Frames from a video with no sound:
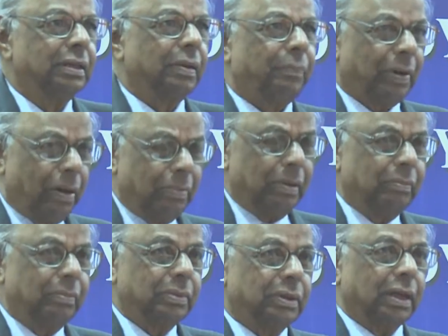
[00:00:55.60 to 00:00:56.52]
The
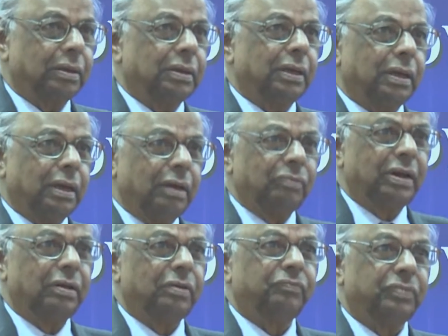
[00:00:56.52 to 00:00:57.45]
problem,
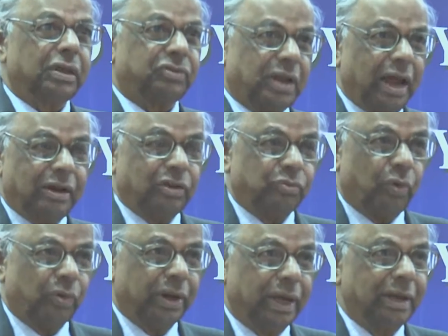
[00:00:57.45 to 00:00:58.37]
even if the state is
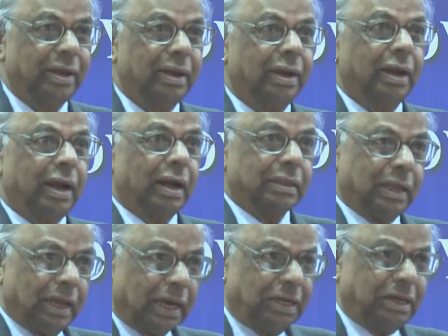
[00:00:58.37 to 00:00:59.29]
owning,
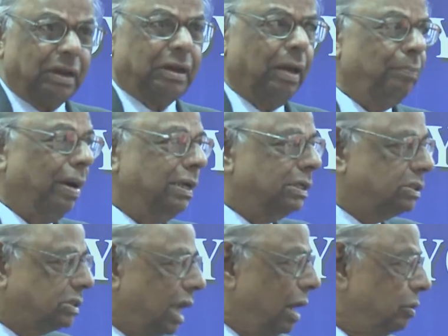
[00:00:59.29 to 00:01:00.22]
the entity by
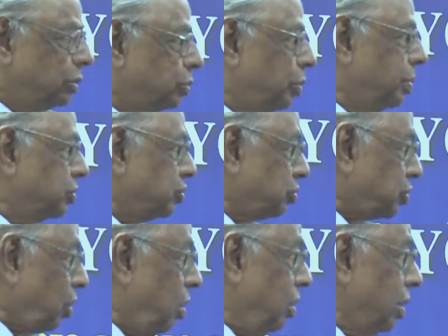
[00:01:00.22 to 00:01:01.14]
itself should be
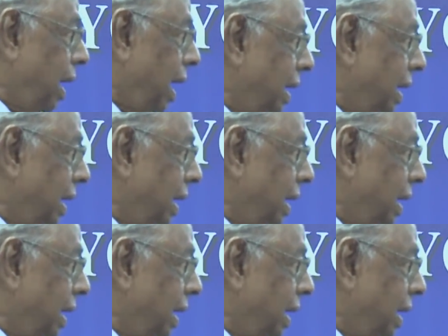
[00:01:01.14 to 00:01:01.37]
strong